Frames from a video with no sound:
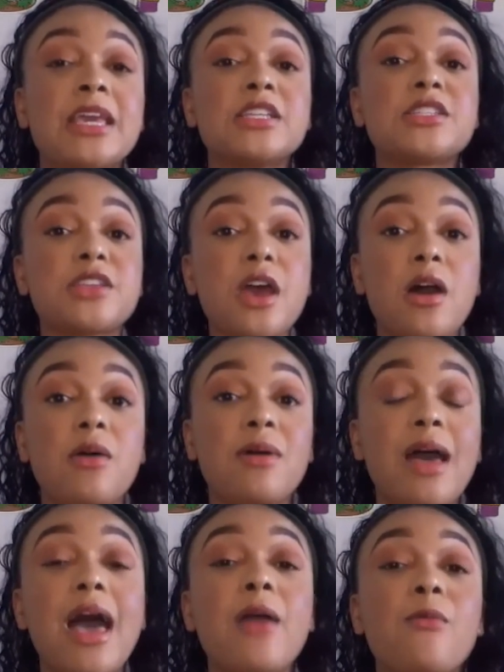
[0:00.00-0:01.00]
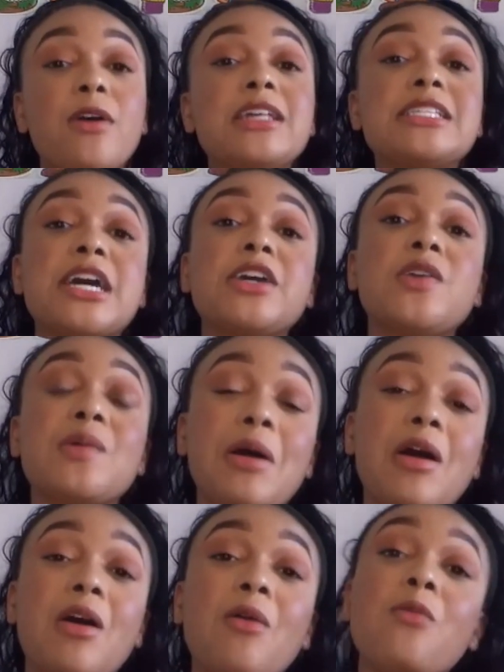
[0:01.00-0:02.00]
So, I want to tell you
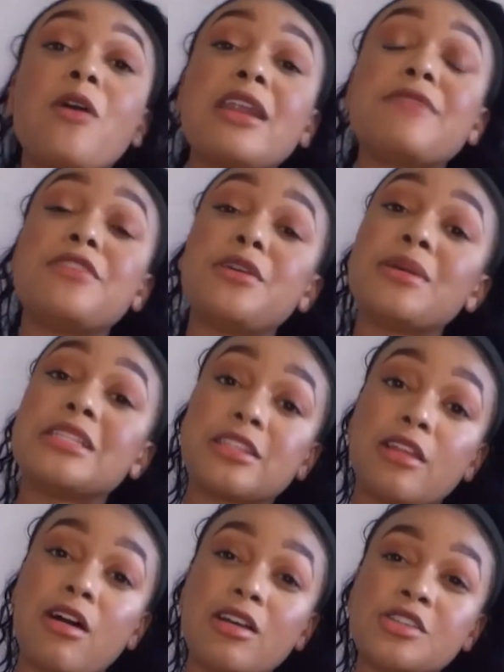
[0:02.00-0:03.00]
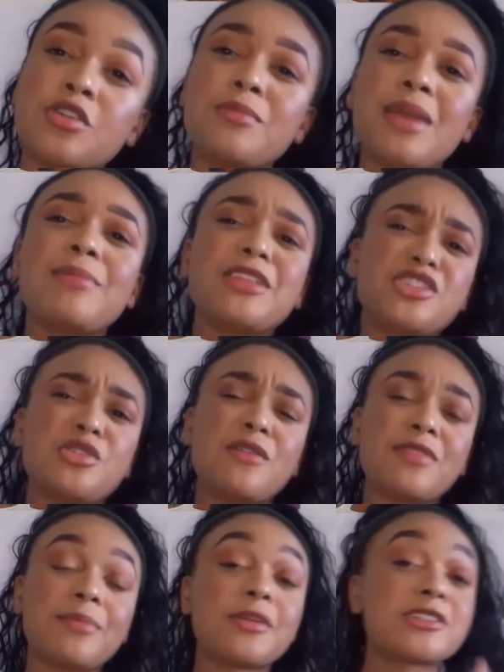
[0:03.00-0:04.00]
all one of Newton's laws, or maybe two
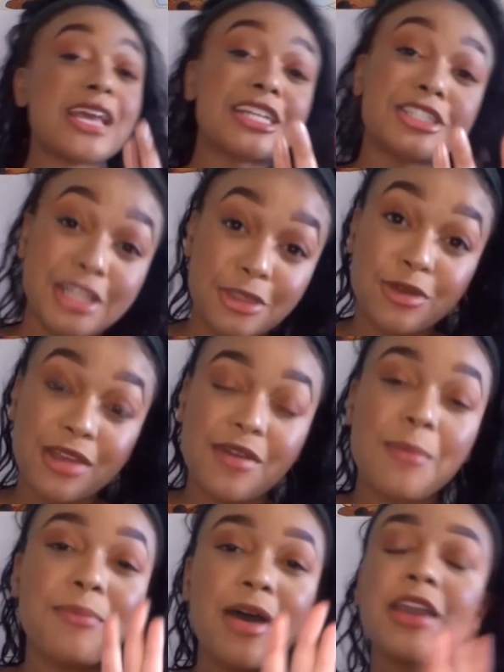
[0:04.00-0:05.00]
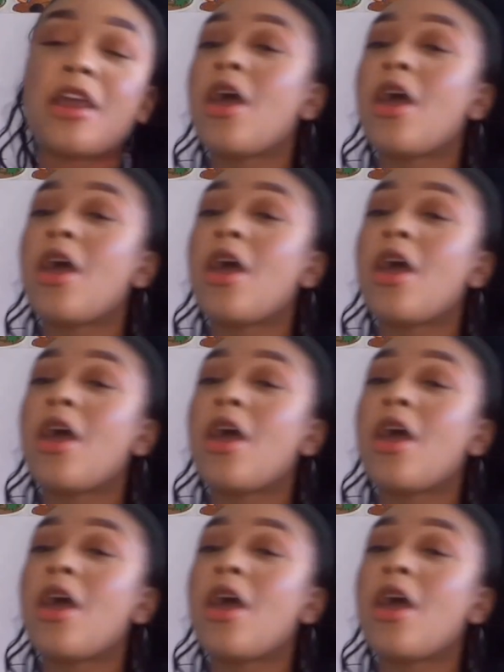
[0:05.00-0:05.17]
of them. There's actually three of them, but